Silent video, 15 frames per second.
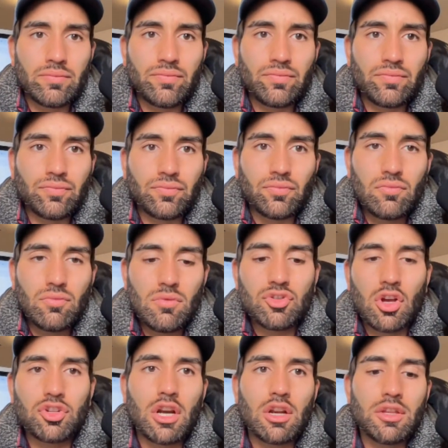So I'll share
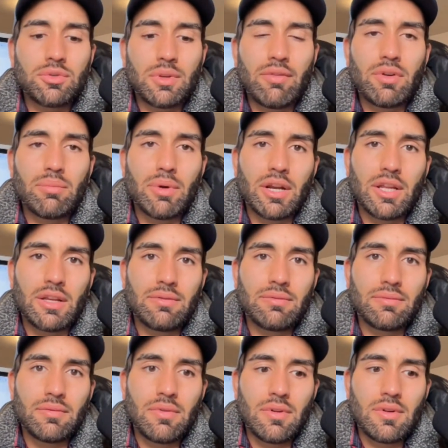this with everybody.
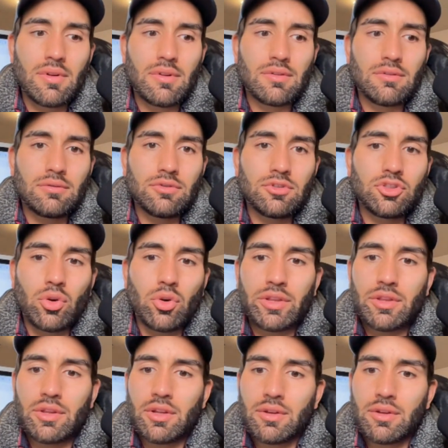Join
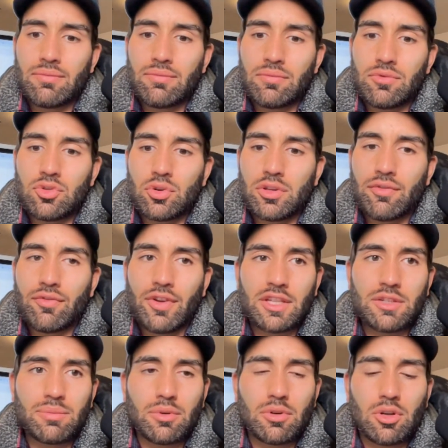the
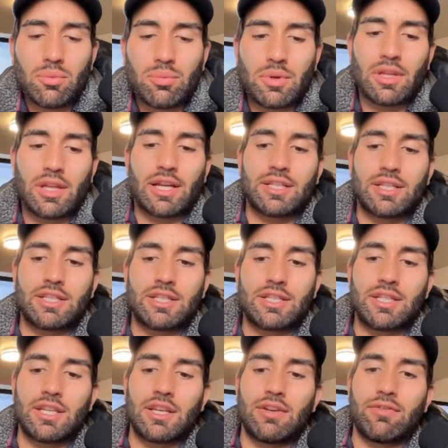Facebook group. Like I said, if you
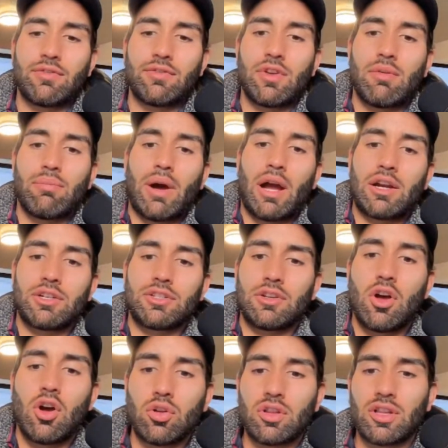have buyers in
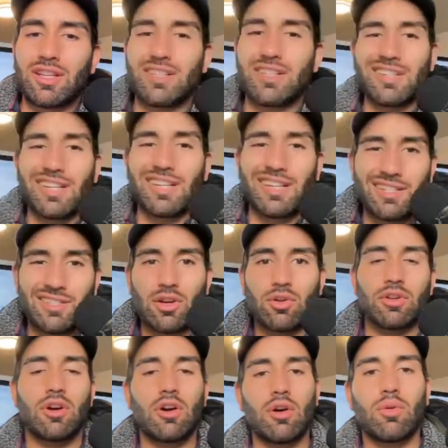Oakland, San
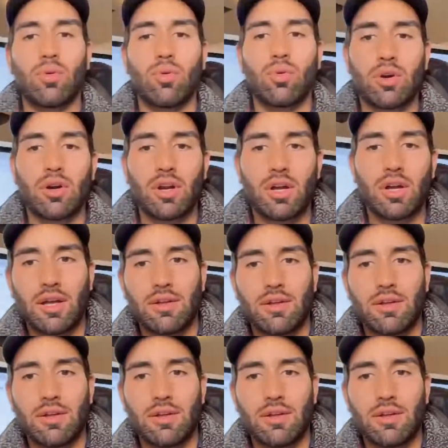Antonio, or